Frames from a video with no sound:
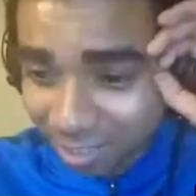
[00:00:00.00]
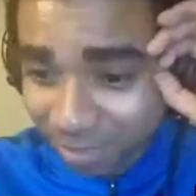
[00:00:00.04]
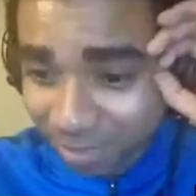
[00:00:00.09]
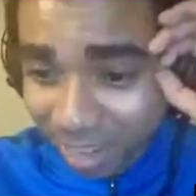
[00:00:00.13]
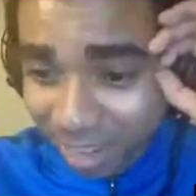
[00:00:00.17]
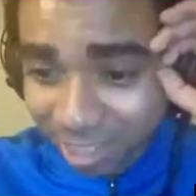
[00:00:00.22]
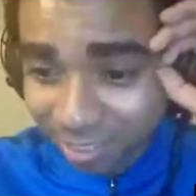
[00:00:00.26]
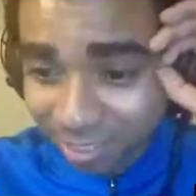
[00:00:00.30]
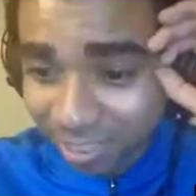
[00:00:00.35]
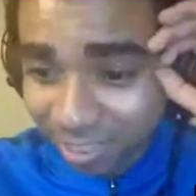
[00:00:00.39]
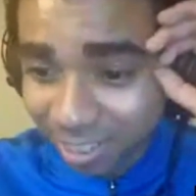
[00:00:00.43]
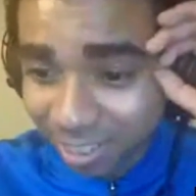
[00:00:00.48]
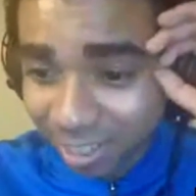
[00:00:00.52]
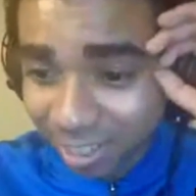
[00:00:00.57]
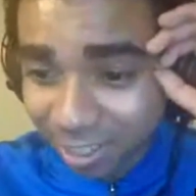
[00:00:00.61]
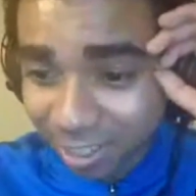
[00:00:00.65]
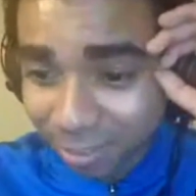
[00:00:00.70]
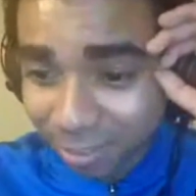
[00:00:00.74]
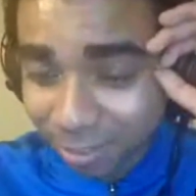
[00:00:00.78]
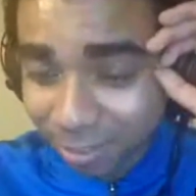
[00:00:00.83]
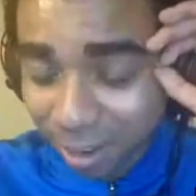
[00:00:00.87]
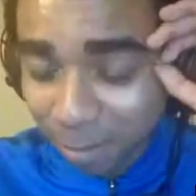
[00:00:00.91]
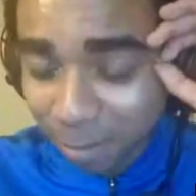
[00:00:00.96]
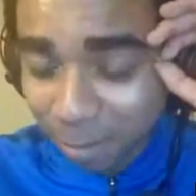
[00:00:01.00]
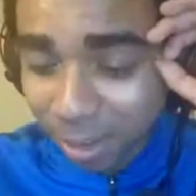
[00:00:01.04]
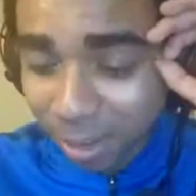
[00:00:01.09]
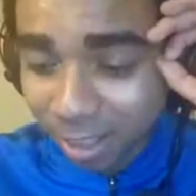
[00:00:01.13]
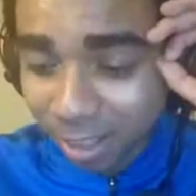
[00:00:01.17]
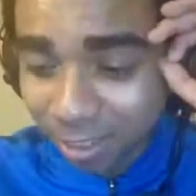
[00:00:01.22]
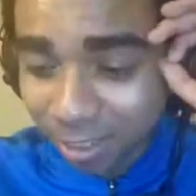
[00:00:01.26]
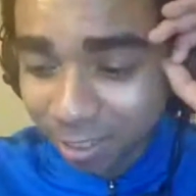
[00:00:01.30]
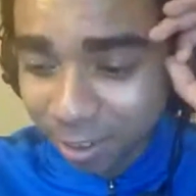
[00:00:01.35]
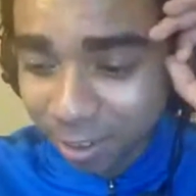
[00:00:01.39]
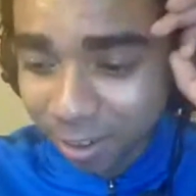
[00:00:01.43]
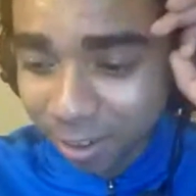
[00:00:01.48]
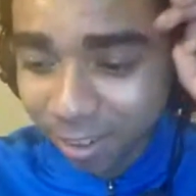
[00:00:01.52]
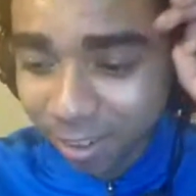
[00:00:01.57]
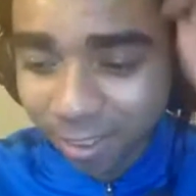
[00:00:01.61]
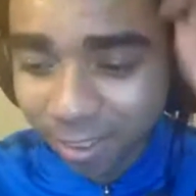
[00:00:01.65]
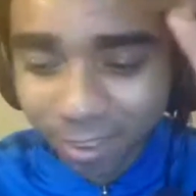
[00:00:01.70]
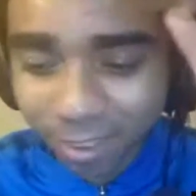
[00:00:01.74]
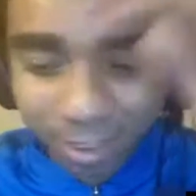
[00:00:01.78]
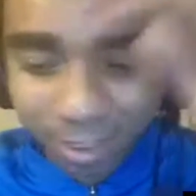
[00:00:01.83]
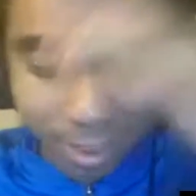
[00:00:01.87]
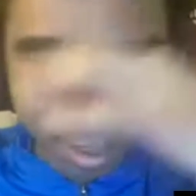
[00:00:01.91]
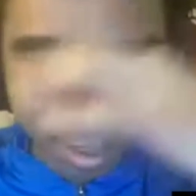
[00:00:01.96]
a massive incentive. I mean, so
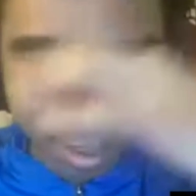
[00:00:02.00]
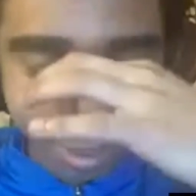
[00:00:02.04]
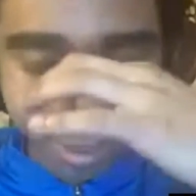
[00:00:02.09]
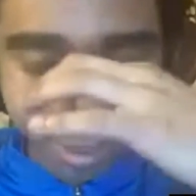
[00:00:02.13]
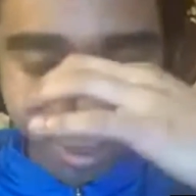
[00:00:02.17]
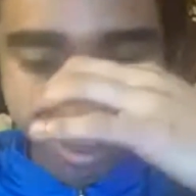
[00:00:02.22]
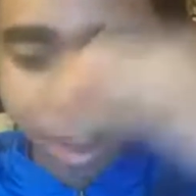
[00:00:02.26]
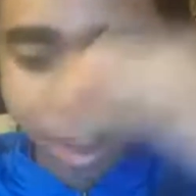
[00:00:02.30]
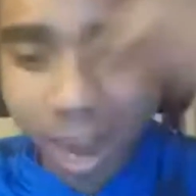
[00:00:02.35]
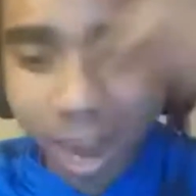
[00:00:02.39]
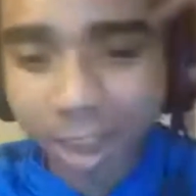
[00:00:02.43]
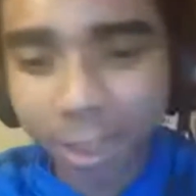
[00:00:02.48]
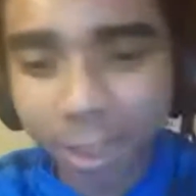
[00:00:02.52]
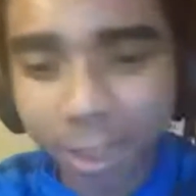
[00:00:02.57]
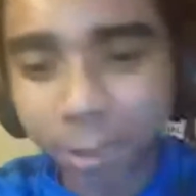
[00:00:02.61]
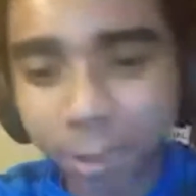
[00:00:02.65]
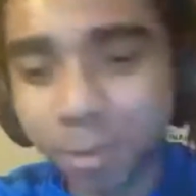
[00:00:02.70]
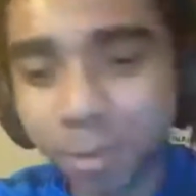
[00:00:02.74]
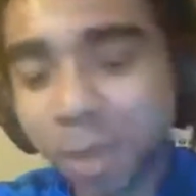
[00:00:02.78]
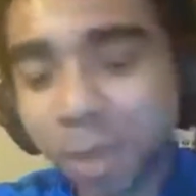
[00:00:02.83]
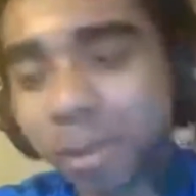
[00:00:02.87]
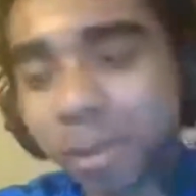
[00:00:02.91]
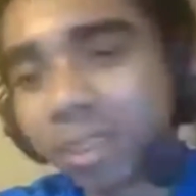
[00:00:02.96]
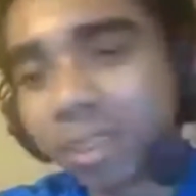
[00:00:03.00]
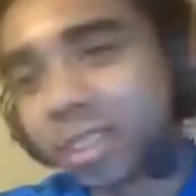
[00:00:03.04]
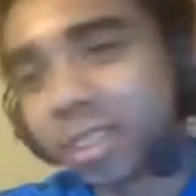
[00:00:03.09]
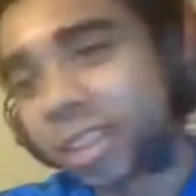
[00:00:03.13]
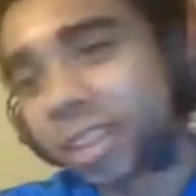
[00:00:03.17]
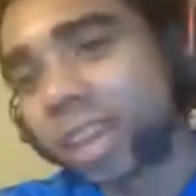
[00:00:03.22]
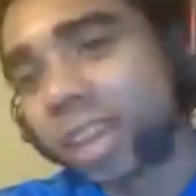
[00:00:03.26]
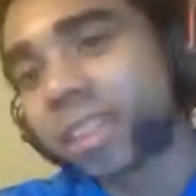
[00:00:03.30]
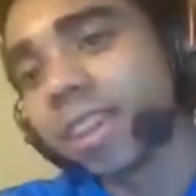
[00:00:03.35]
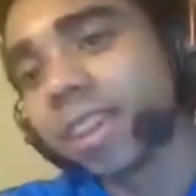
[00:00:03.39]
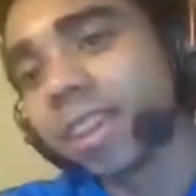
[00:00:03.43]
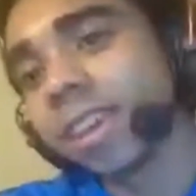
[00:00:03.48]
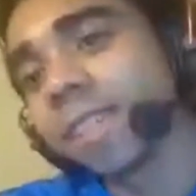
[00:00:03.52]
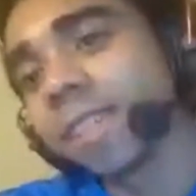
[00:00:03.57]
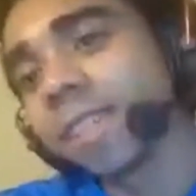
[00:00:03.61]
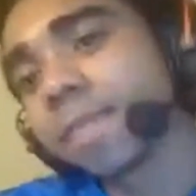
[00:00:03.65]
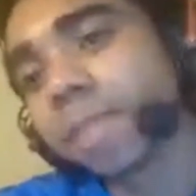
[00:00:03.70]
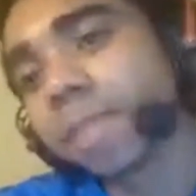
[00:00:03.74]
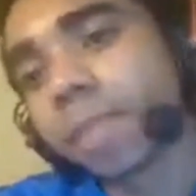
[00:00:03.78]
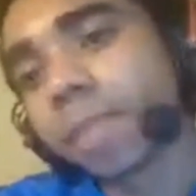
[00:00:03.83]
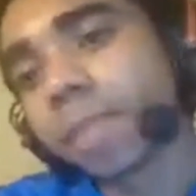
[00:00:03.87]
I need to do my best to get there.